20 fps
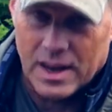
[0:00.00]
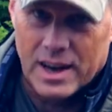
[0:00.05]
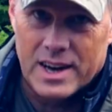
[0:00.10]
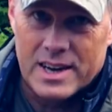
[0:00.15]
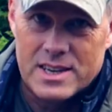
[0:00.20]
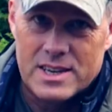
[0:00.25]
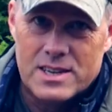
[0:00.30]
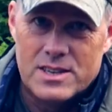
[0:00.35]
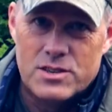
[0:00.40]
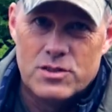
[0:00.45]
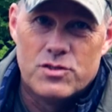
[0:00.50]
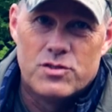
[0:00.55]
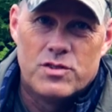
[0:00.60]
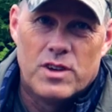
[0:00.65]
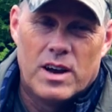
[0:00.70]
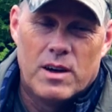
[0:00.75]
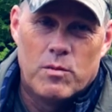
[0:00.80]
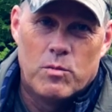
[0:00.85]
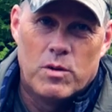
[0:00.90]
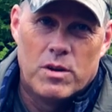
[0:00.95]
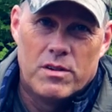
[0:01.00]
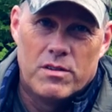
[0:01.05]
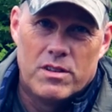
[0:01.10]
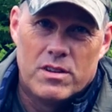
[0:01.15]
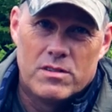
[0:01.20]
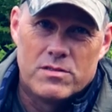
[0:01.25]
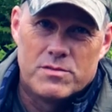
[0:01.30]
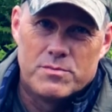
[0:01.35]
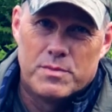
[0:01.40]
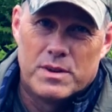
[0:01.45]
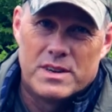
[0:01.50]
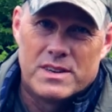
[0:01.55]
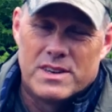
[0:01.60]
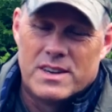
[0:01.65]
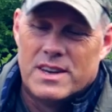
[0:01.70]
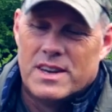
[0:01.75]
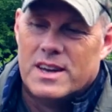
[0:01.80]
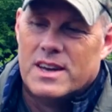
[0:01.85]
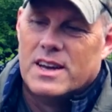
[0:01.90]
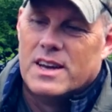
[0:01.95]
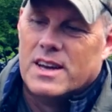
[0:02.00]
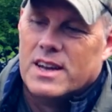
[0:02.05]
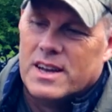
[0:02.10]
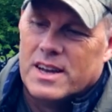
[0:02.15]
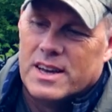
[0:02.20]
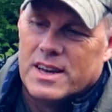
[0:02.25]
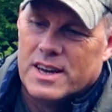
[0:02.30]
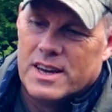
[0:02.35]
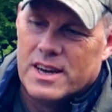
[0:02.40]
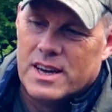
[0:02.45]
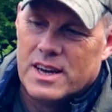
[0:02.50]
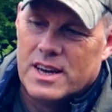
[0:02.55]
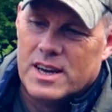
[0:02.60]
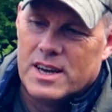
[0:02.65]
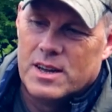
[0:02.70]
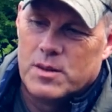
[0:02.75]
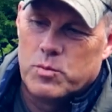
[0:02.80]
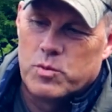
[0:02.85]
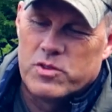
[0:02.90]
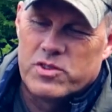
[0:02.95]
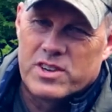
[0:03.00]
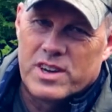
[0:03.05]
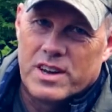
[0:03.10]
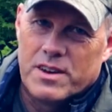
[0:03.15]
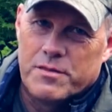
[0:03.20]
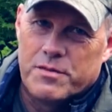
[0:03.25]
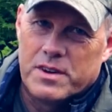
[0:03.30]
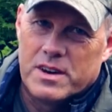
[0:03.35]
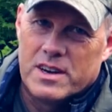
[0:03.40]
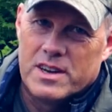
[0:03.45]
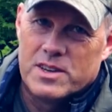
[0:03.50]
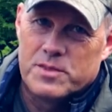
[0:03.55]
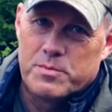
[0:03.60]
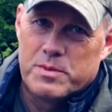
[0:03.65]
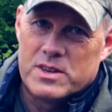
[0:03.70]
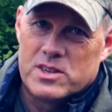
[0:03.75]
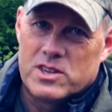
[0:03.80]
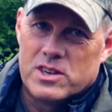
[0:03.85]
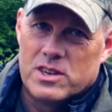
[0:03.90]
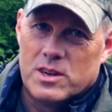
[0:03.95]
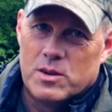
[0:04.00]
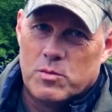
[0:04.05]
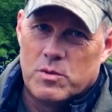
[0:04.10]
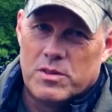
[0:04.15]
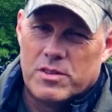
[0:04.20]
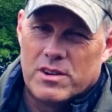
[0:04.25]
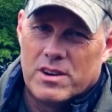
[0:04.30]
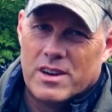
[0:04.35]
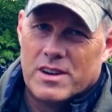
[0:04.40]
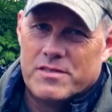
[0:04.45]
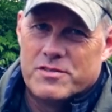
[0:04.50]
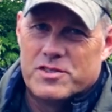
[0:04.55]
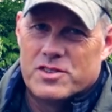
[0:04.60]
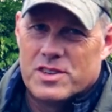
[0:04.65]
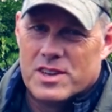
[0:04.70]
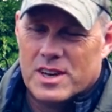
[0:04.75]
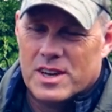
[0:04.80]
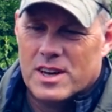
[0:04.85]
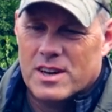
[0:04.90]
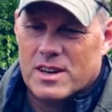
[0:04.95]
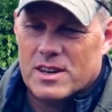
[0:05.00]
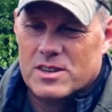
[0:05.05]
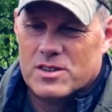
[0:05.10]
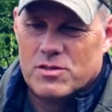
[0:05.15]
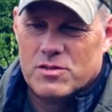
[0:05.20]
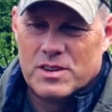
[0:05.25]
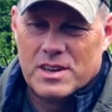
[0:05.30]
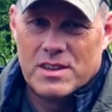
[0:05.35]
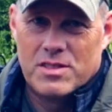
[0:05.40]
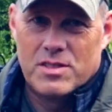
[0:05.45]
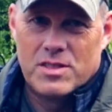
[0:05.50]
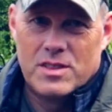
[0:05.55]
I used to have one of those, but it was kind of fiddly, especially with the gloves, to get